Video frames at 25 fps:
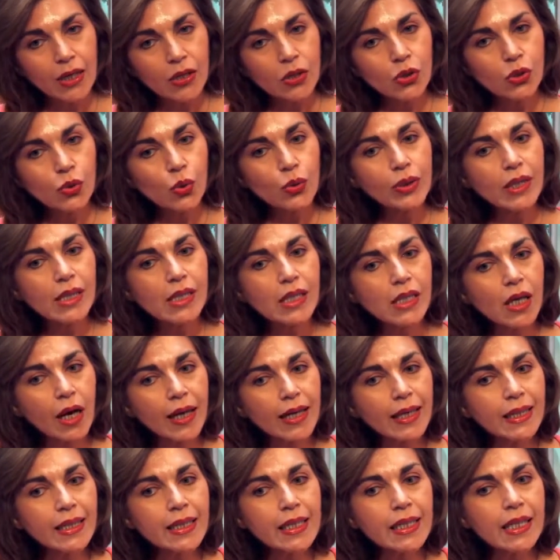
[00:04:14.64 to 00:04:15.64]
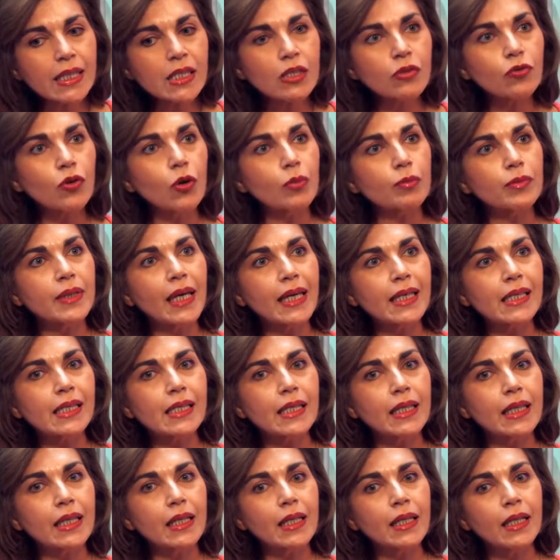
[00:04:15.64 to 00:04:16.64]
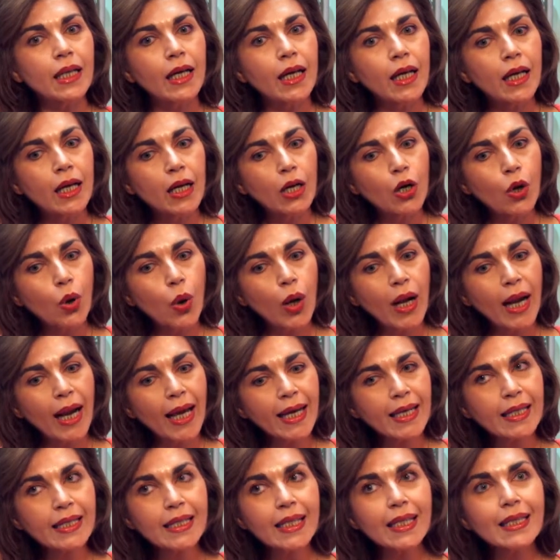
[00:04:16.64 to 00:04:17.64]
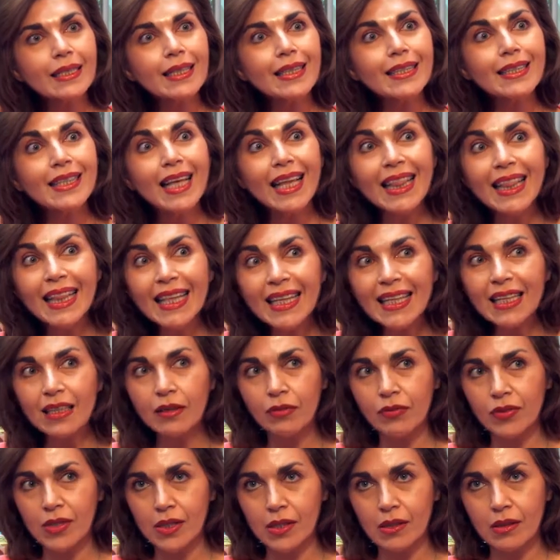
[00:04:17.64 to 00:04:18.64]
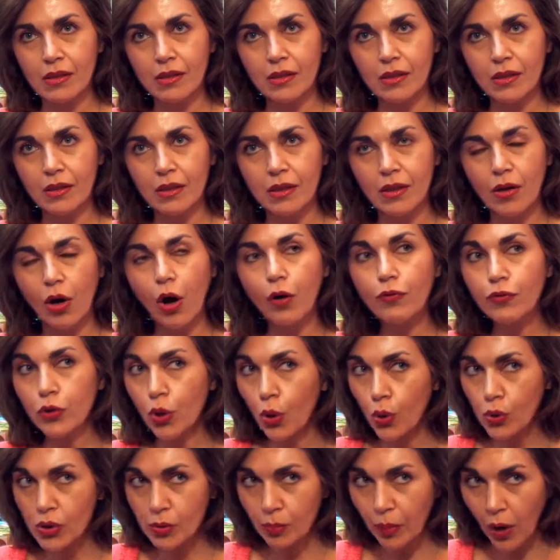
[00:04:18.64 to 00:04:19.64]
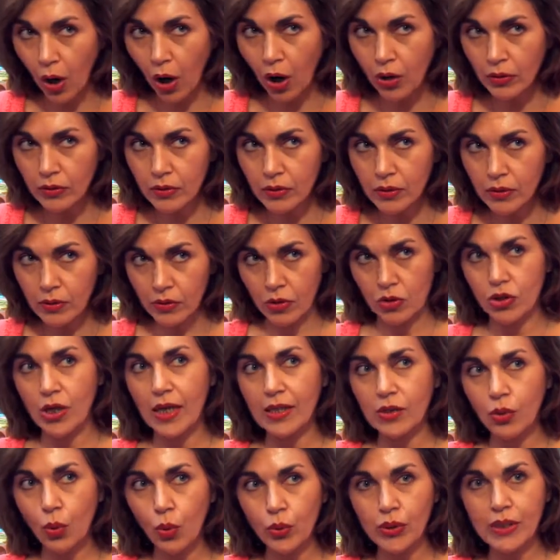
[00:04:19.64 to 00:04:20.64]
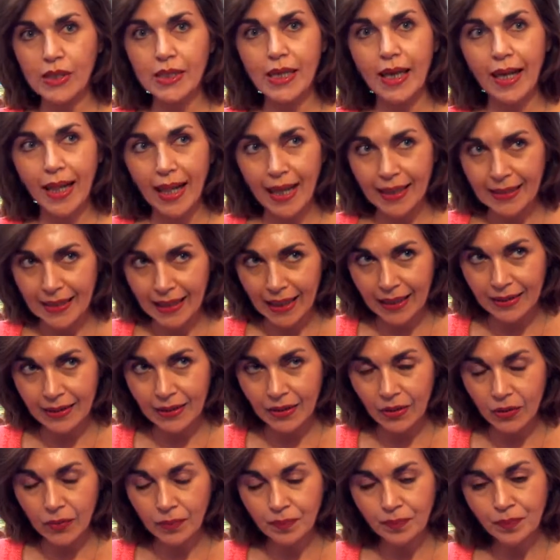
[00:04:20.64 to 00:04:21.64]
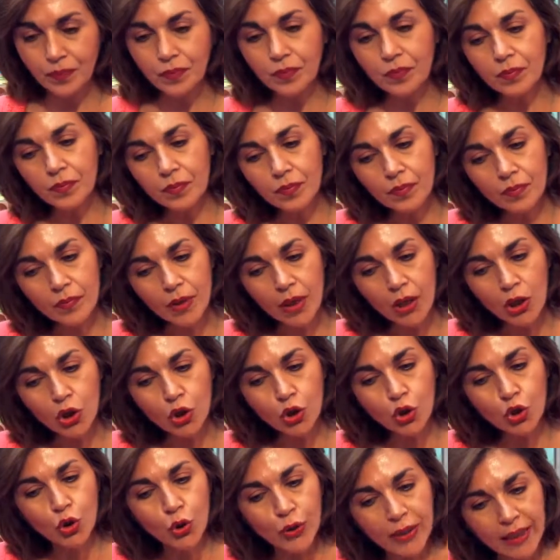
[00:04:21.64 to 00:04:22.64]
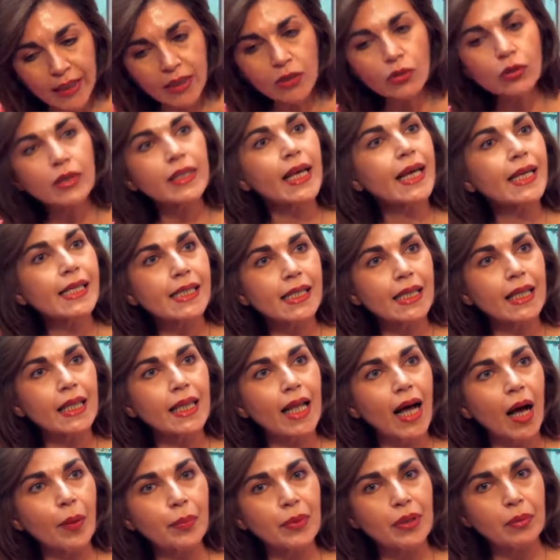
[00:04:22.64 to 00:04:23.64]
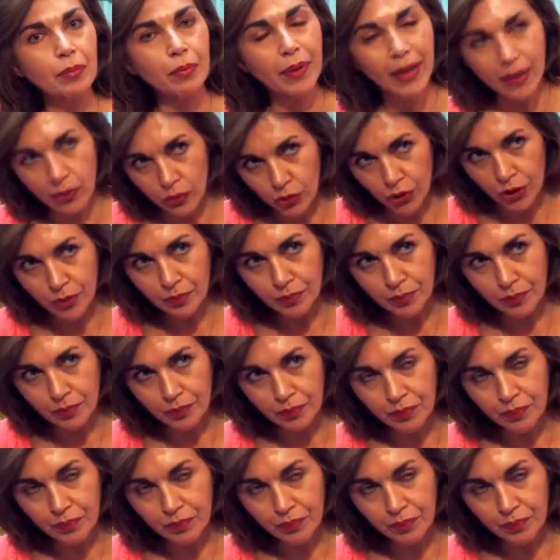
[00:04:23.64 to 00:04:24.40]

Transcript: So the scientists from Dexsil collected the leaves of those plants, such as horsetail and nettle, took it to Dexsil Lab in Belgium,